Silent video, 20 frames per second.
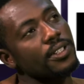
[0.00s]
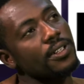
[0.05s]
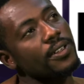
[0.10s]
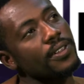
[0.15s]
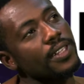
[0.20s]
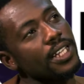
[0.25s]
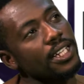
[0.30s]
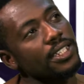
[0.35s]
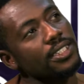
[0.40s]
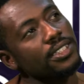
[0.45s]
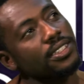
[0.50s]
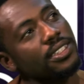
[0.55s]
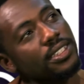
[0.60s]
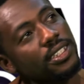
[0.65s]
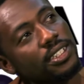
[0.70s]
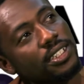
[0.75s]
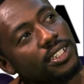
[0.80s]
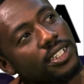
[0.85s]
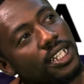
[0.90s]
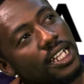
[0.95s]
figure that
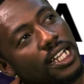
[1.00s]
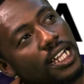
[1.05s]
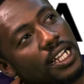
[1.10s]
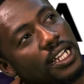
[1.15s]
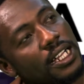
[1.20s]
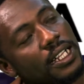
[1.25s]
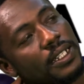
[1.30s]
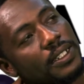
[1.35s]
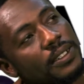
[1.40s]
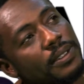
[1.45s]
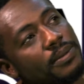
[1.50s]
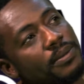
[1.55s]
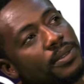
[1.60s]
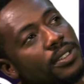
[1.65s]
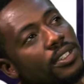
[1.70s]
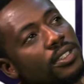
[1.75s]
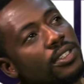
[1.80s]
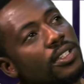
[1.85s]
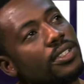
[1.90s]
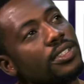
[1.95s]

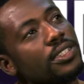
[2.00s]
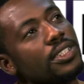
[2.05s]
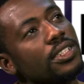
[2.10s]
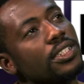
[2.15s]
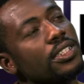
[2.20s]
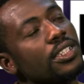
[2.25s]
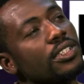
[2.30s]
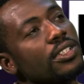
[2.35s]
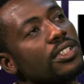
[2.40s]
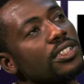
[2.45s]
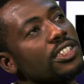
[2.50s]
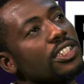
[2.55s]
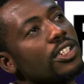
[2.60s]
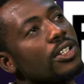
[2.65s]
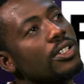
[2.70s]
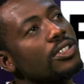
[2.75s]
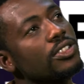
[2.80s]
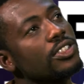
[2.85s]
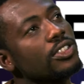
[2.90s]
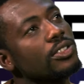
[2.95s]
it
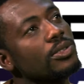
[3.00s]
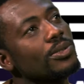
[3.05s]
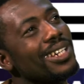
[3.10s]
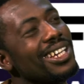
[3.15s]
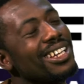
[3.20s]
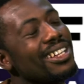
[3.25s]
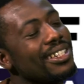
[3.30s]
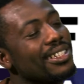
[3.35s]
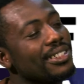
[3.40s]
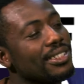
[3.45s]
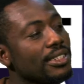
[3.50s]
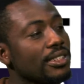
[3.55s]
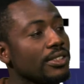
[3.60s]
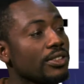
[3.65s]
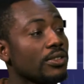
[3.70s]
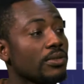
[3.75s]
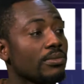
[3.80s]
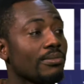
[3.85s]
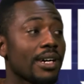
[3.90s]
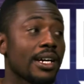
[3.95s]
doesn't cost you
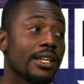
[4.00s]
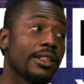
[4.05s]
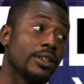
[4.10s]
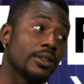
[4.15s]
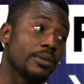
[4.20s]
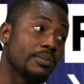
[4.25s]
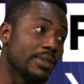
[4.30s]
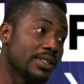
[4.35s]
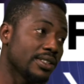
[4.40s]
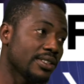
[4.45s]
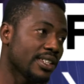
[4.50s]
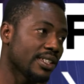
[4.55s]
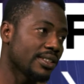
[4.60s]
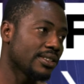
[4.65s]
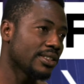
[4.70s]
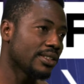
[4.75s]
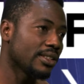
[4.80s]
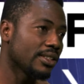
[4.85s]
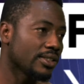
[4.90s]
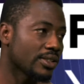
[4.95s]
anything to mind your
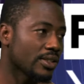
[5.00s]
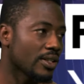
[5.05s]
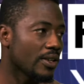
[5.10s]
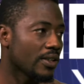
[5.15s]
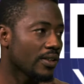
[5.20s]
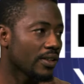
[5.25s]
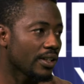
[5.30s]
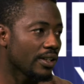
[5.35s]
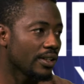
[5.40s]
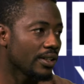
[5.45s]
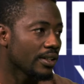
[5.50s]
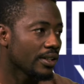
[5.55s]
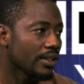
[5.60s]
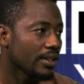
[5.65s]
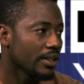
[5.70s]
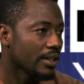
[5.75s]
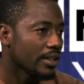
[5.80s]
business in this country.